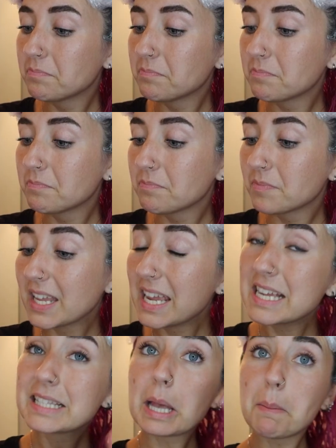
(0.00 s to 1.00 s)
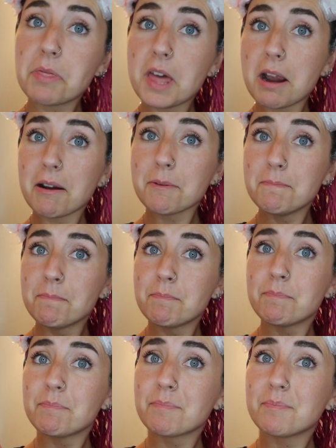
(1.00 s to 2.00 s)
So it's up there,
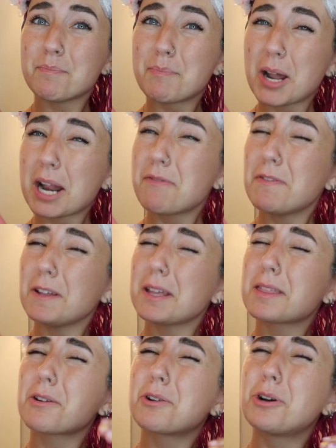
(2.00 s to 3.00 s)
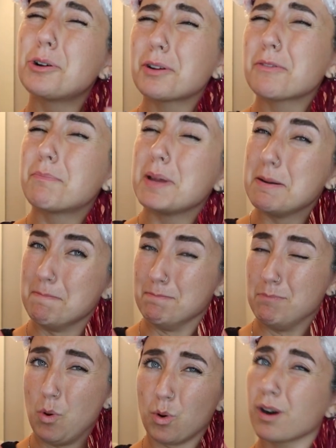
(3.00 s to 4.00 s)
but I feel like there could have
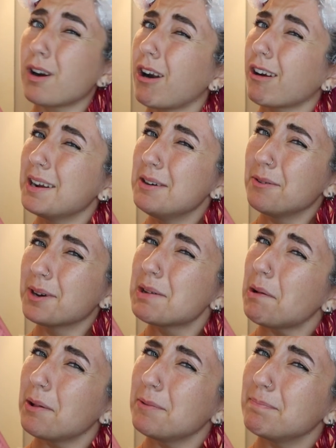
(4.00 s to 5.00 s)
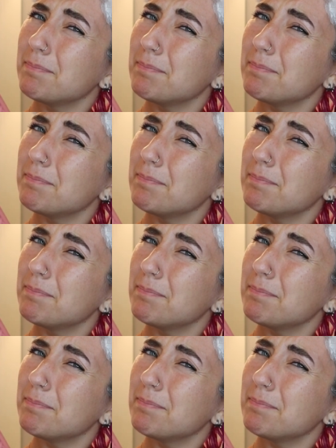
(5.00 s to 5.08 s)
been more argan oil.